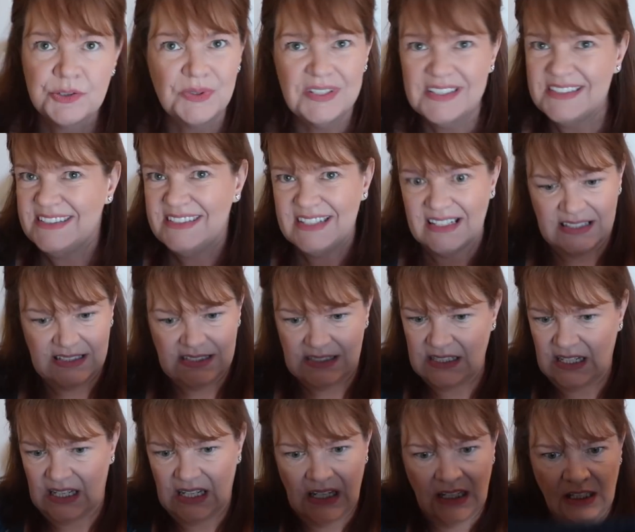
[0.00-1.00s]
were a
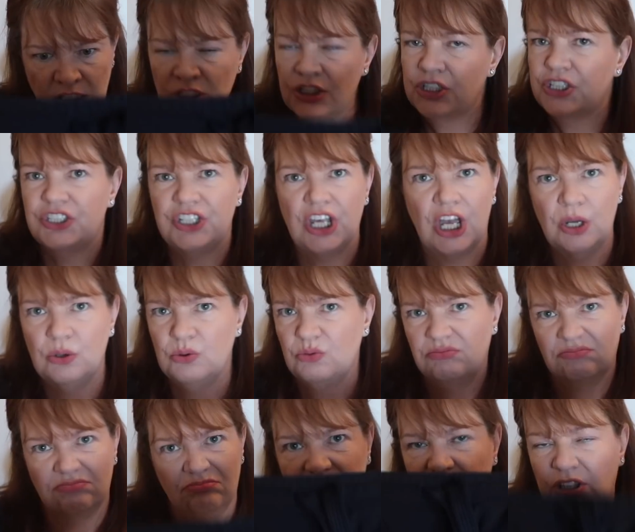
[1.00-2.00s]
16,
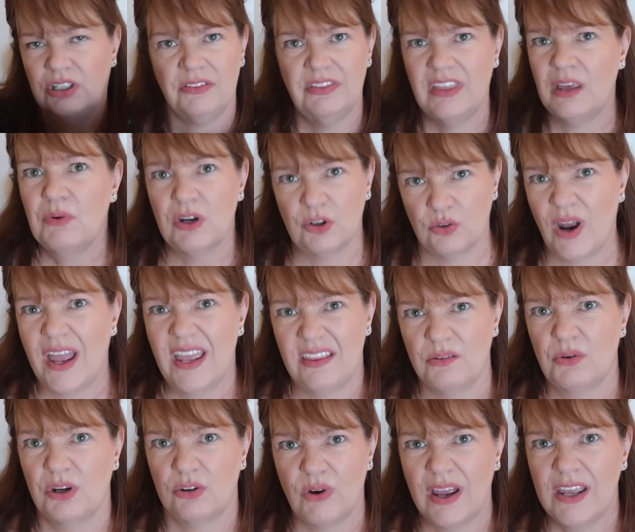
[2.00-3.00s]
so you know they were great.
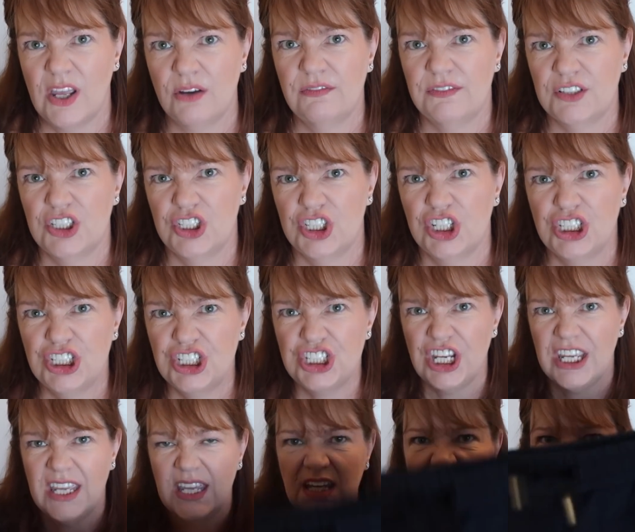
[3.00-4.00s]
They were great over the
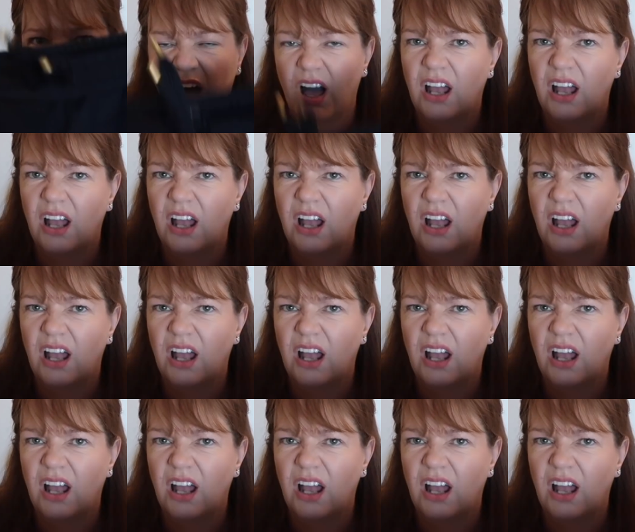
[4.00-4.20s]
tushy.